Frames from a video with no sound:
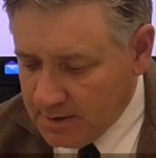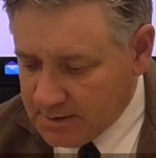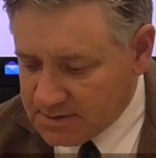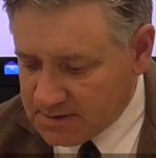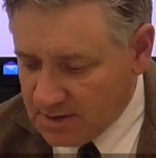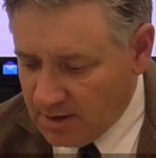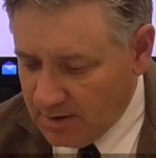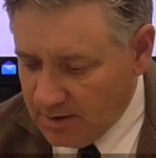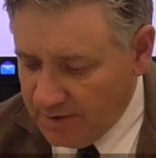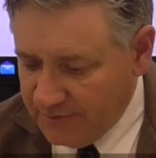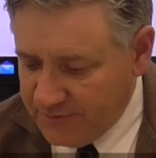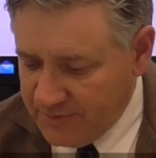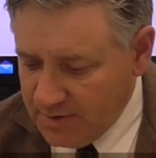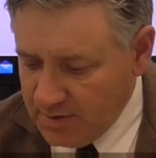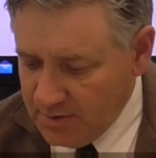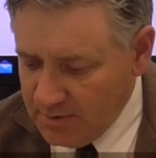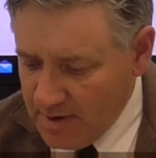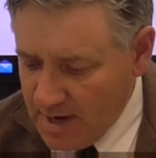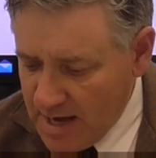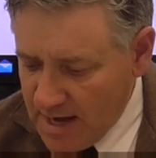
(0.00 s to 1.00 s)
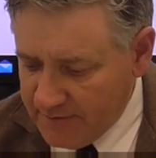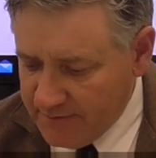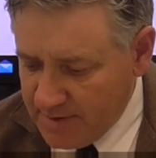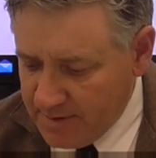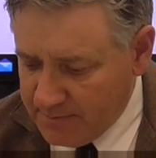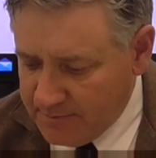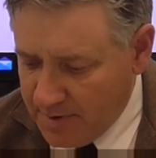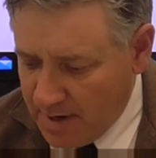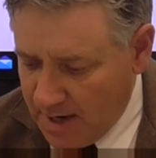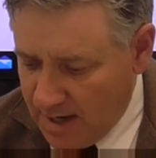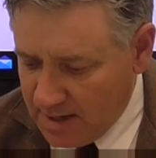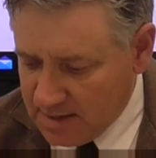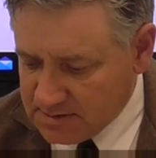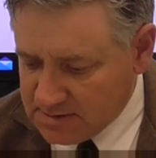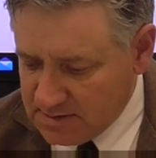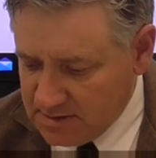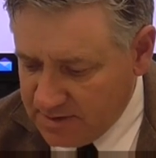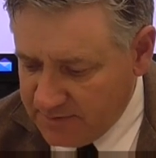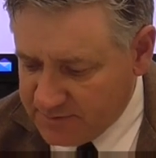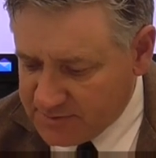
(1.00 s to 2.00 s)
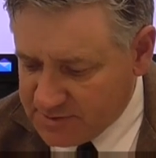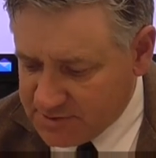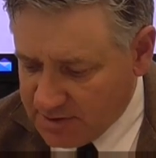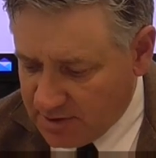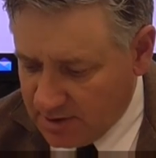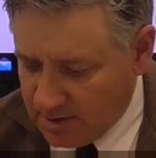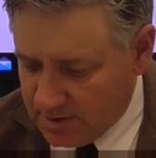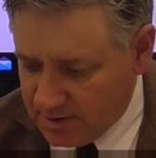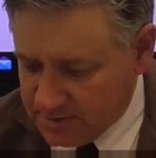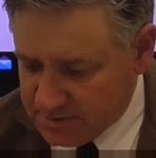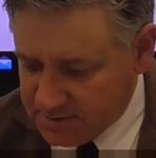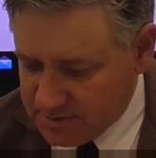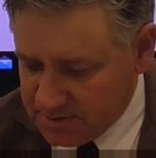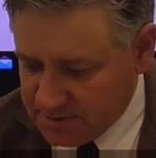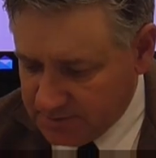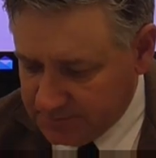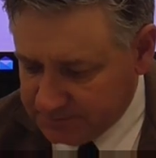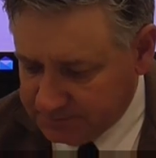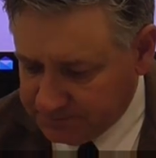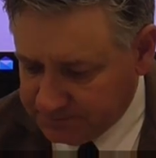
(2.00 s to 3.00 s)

So if you have a positive charge